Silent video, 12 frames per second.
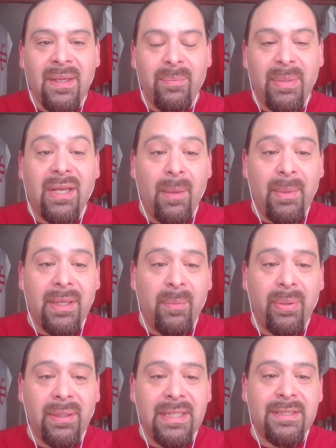becoming a
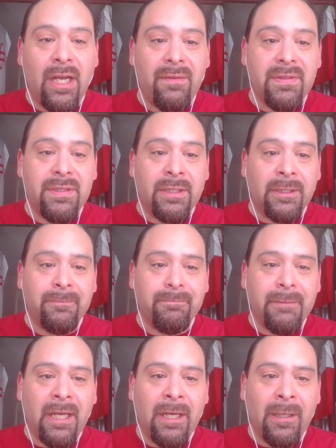police officer,
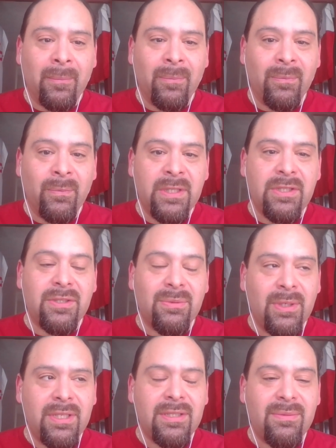which
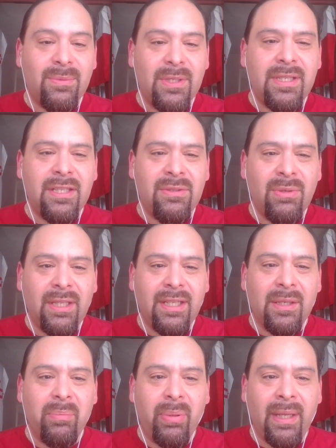gets really
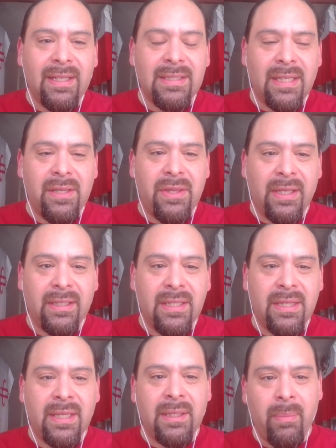complex, I think,
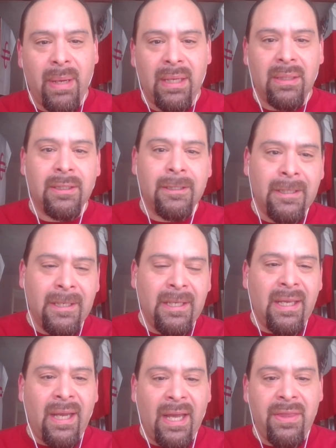to think about.
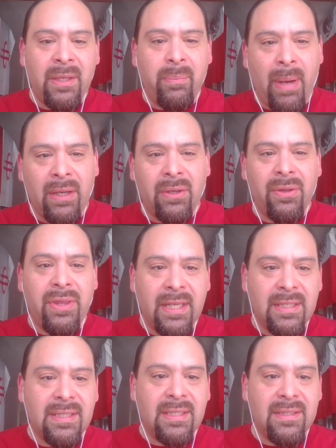I think Paco
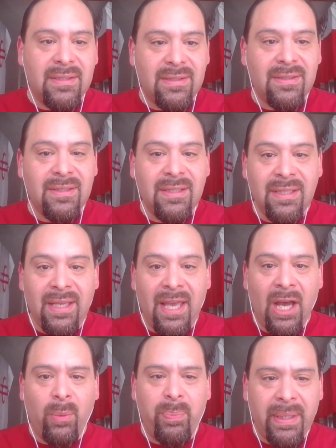thinks he's
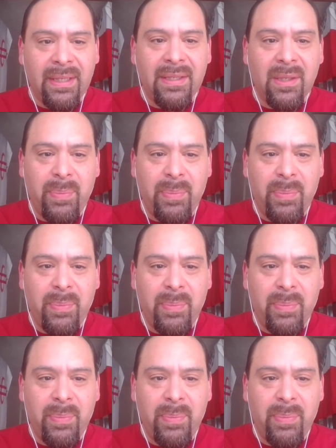helping the